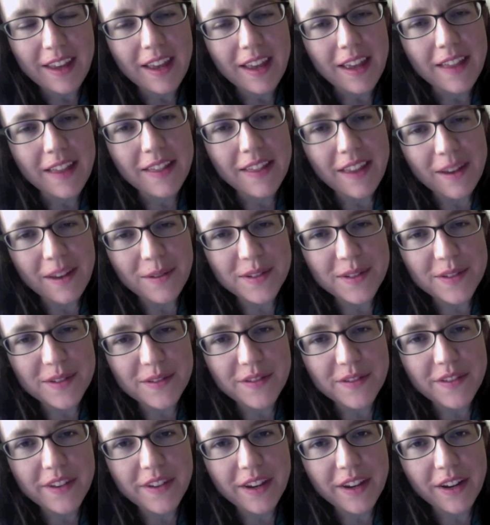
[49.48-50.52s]
And that was
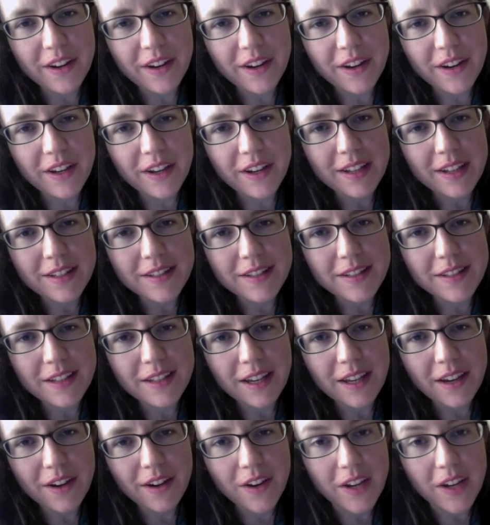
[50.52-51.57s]
very
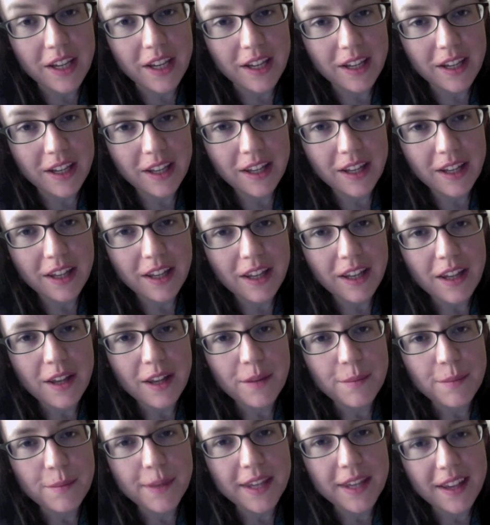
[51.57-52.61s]
scary
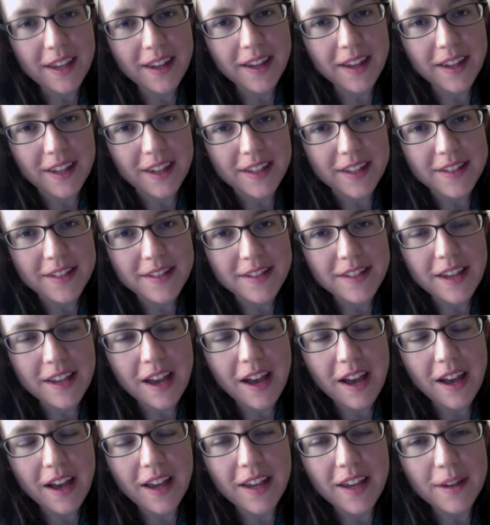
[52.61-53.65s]
because
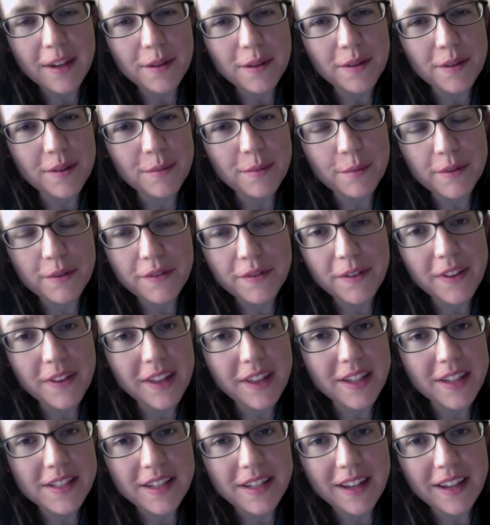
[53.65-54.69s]
before
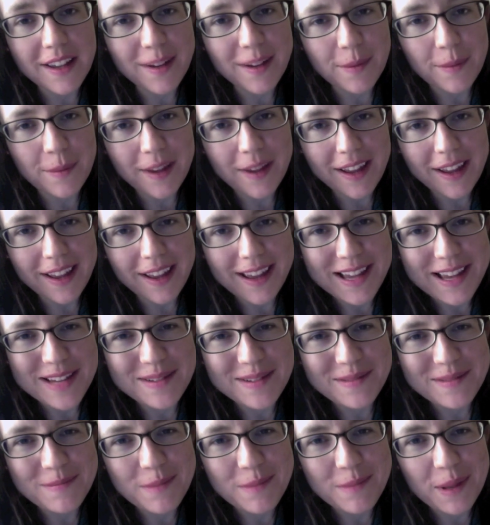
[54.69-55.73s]
that time, I
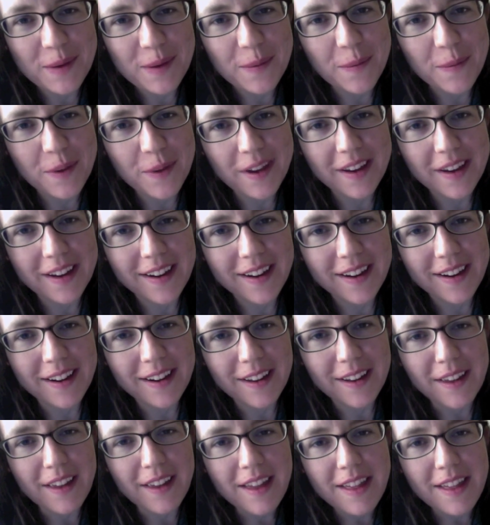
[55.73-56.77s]
hadn't been aware
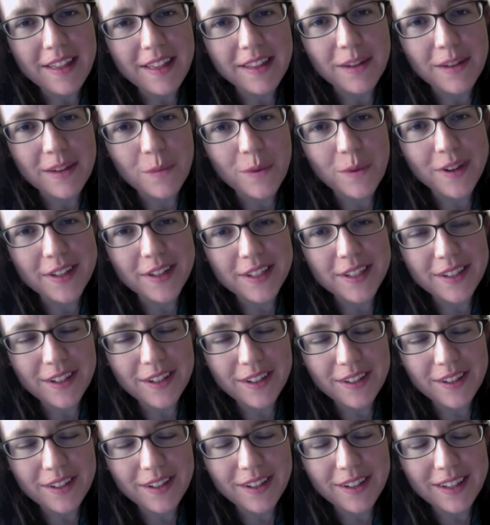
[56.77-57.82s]
that one
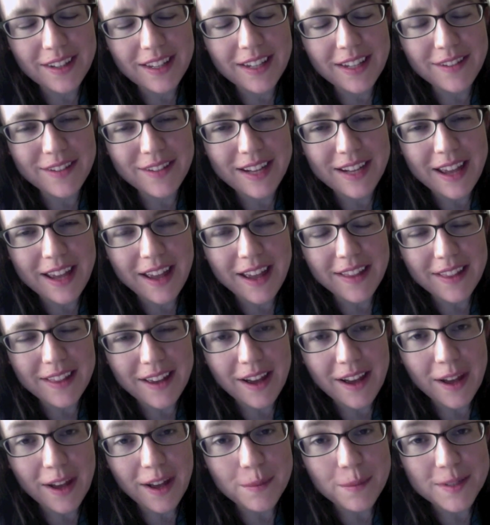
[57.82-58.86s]
even had the
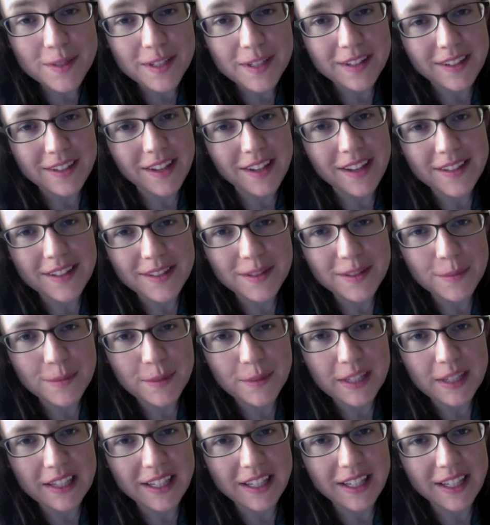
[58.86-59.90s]
option not to
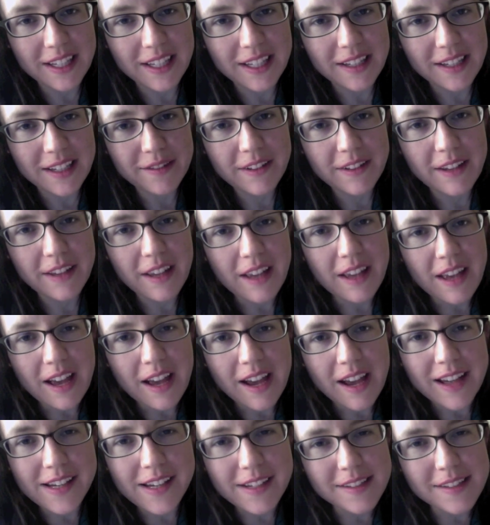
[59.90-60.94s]
believe.
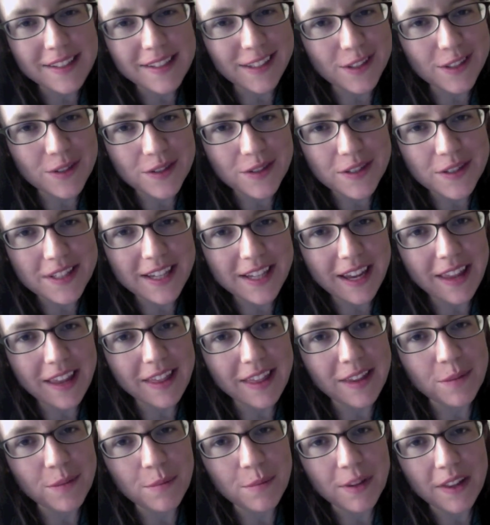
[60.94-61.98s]
I didn't
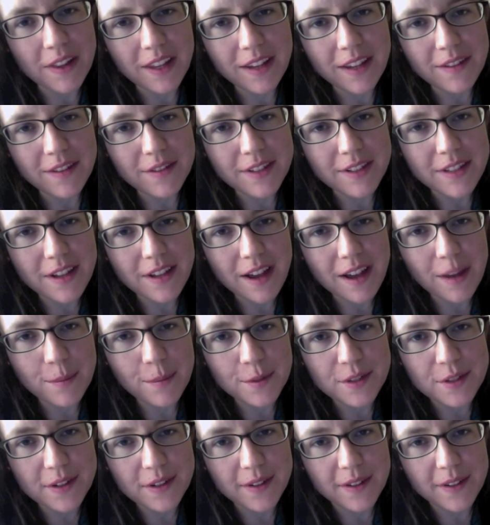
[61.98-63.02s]
understand that belief is
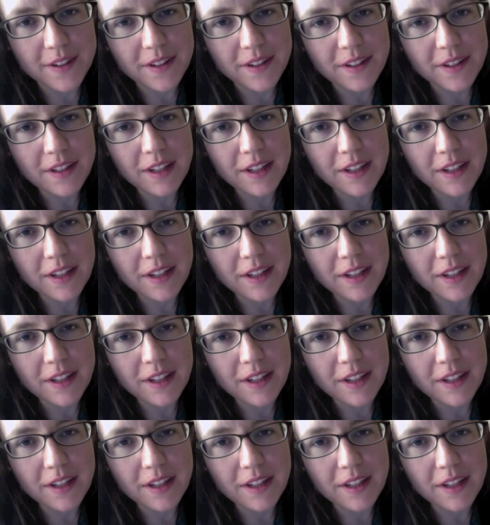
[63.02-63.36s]
optional.